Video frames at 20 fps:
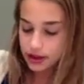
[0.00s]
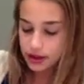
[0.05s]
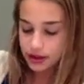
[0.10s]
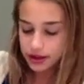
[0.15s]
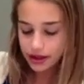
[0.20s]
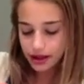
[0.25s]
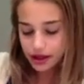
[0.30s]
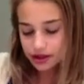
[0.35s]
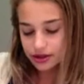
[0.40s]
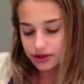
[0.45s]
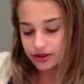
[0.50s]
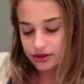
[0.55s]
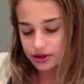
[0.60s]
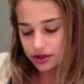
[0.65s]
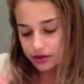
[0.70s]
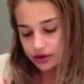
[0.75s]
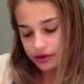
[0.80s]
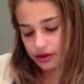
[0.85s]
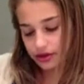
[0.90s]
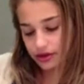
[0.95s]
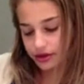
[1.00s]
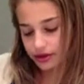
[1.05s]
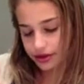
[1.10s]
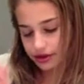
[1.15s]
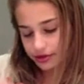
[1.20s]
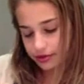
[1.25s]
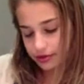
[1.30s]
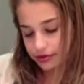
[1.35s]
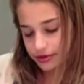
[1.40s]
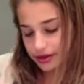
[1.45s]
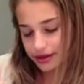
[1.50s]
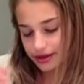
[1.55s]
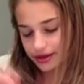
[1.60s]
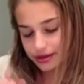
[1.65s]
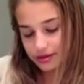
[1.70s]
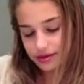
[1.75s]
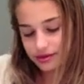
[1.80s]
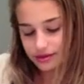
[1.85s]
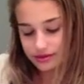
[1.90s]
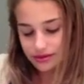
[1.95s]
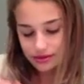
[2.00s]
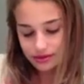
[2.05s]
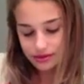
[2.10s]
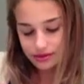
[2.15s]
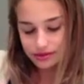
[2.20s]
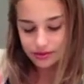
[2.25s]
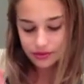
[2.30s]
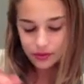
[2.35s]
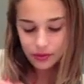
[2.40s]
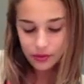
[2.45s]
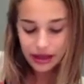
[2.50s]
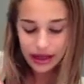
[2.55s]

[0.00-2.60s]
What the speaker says: Can't you just go with glue? Like, what